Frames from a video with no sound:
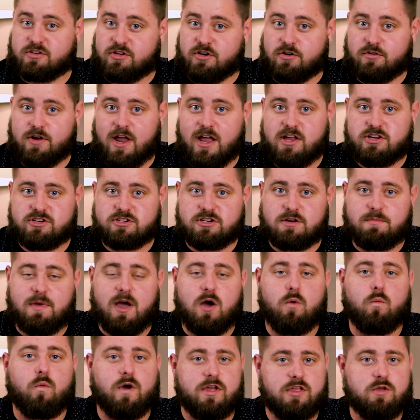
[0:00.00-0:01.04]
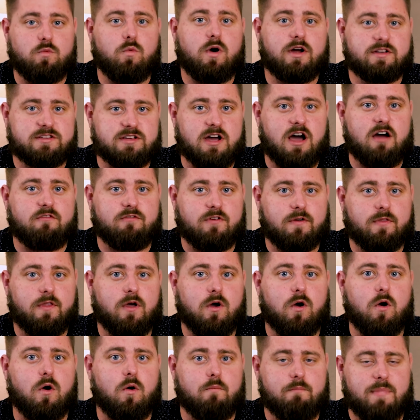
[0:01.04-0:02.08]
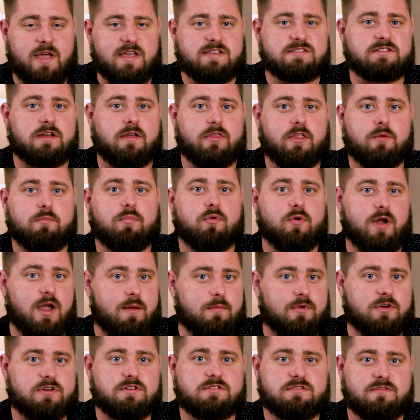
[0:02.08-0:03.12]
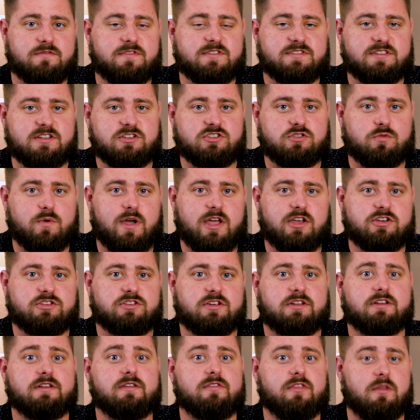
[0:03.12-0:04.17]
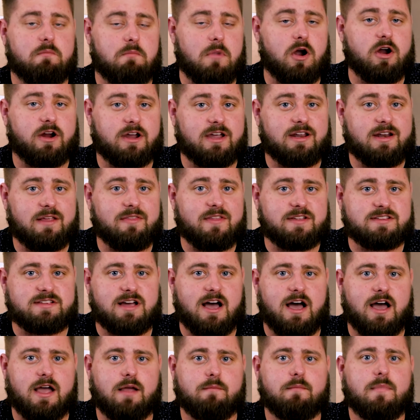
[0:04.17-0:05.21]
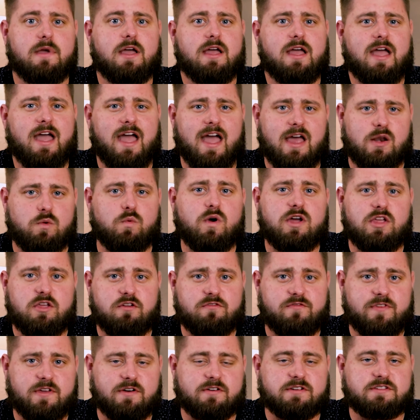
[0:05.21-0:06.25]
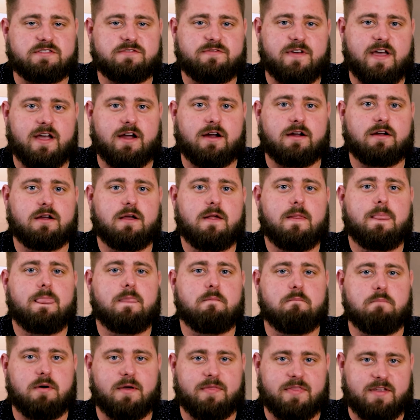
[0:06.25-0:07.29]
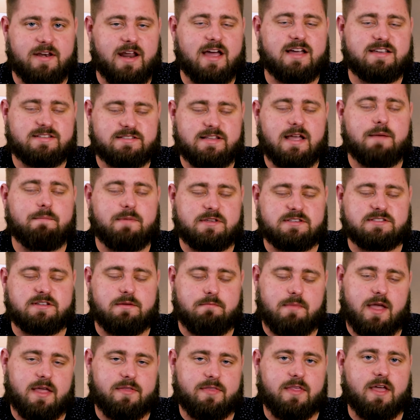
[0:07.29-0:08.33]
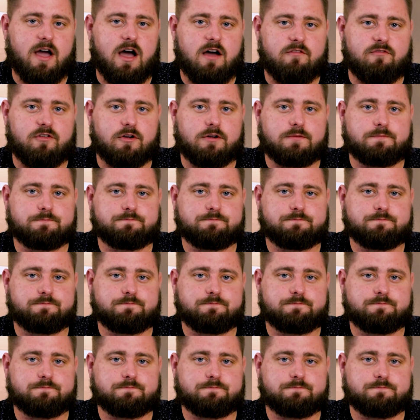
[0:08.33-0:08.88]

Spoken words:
to your agent about what you want to offer on the home based on the parameters of the situation, the market at the time, and what you feel is fair. But the next step is to make the offer.